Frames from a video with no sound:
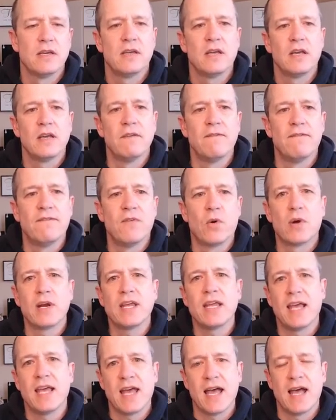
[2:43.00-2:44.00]
and
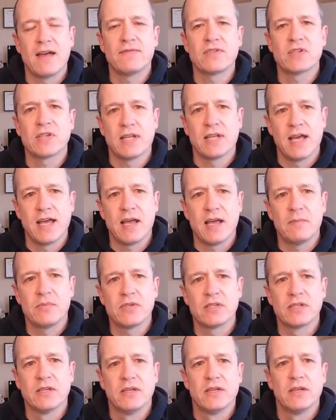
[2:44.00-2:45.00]
40 half
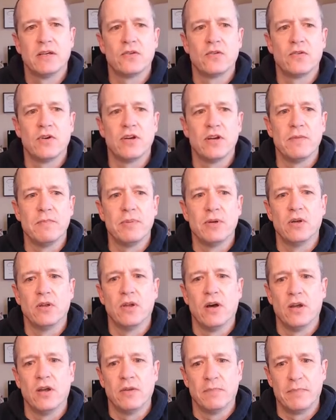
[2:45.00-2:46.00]
slabs in order to
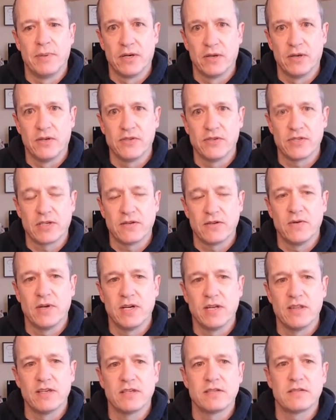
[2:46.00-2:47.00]
build all the barrels that go
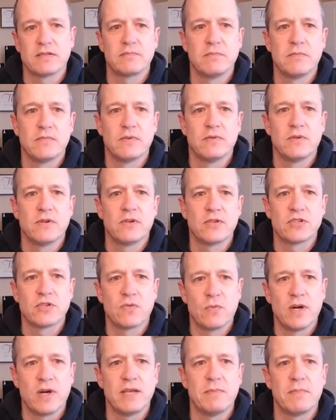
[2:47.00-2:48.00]
into this. There's
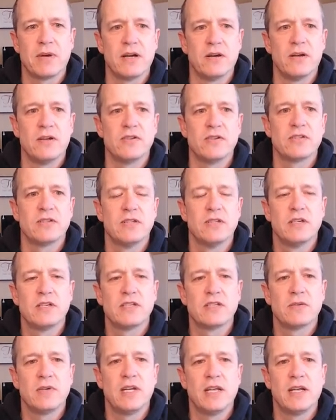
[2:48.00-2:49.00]
20 barrels,
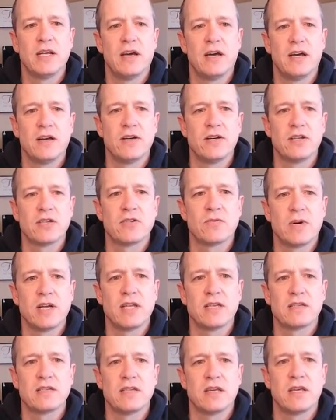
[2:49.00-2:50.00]
so we need
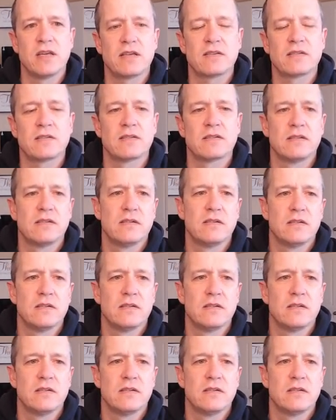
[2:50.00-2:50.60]
120 sticks